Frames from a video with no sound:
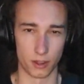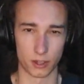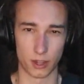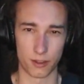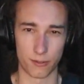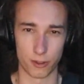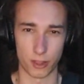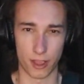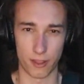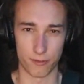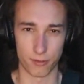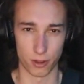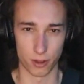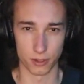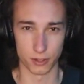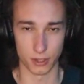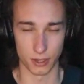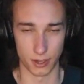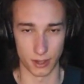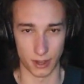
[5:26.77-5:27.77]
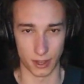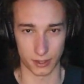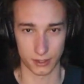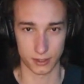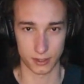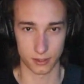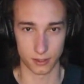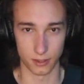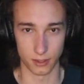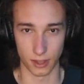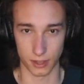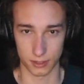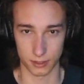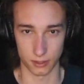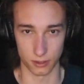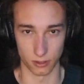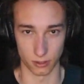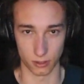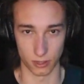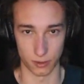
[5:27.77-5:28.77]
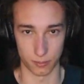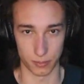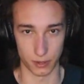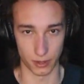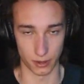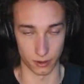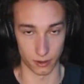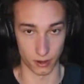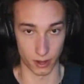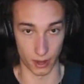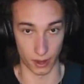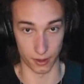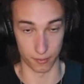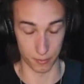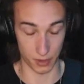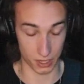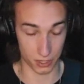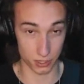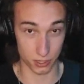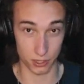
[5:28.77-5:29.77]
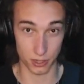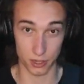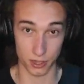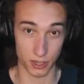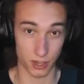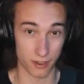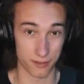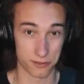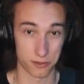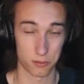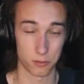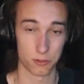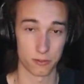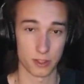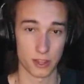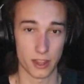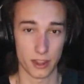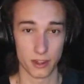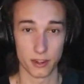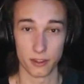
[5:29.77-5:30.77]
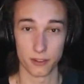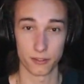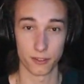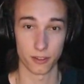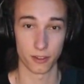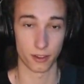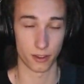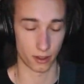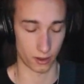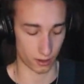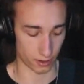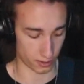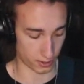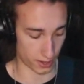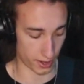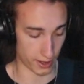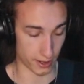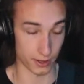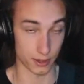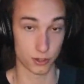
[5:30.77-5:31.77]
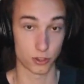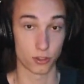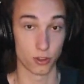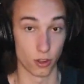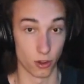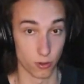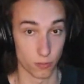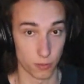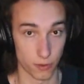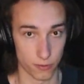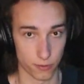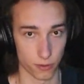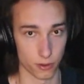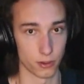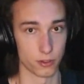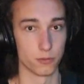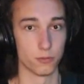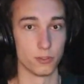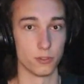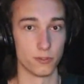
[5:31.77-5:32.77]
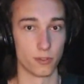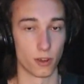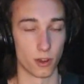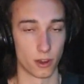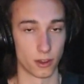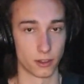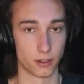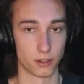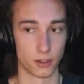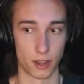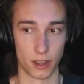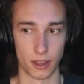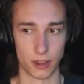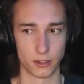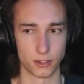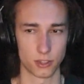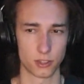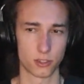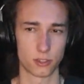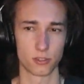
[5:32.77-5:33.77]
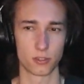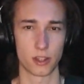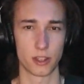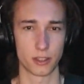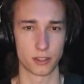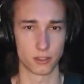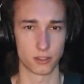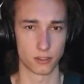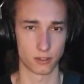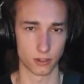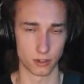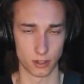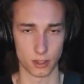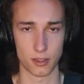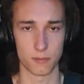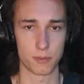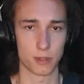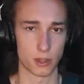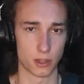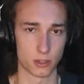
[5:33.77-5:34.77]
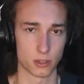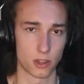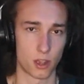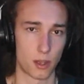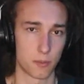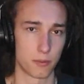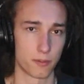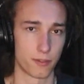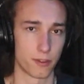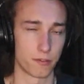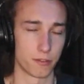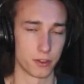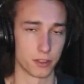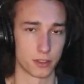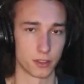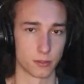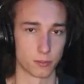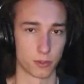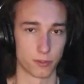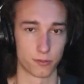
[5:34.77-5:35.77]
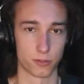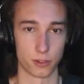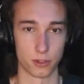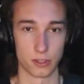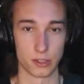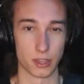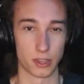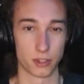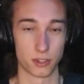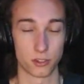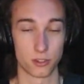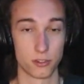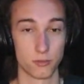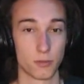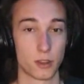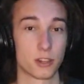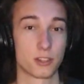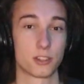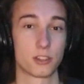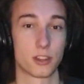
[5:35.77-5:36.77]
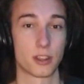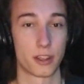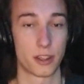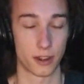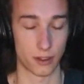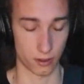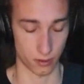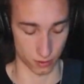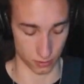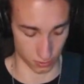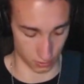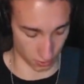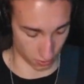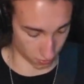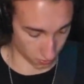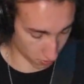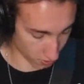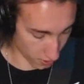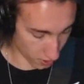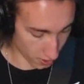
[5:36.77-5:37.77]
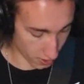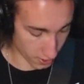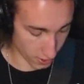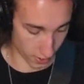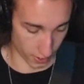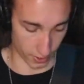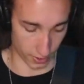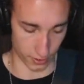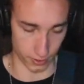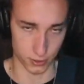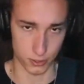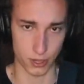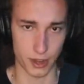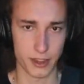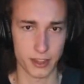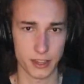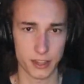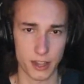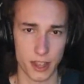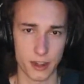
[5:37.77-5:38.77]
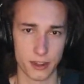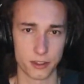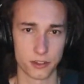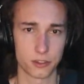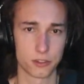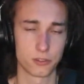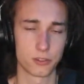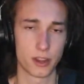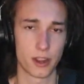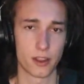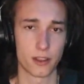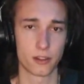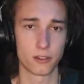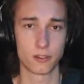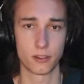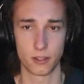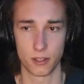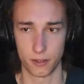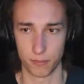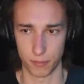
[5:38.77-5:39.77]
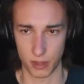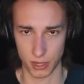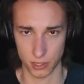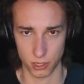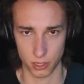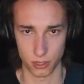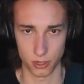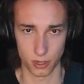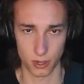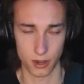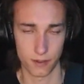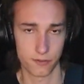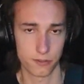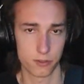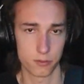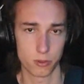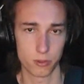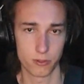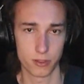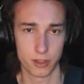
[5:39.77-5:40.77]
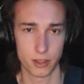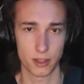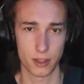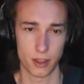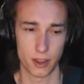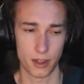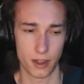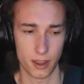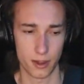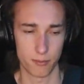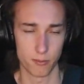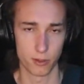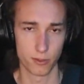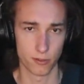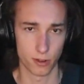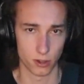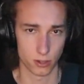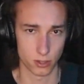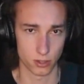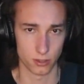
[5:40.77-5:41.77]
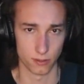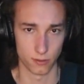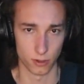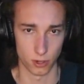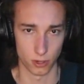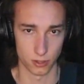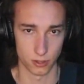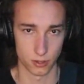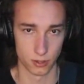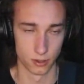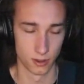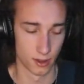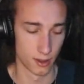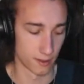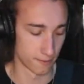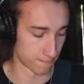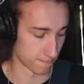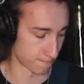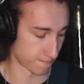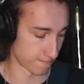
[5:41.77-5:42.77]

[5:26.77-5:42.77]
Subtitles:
And I'll cover that verse in the next little clip here. Make sure you're comfortable with that intro before you move on, just so that you're keeping on top of everything before you get too much to handle. So try and get that intro down and make sure you're comfortable with it, and then move on to the verse.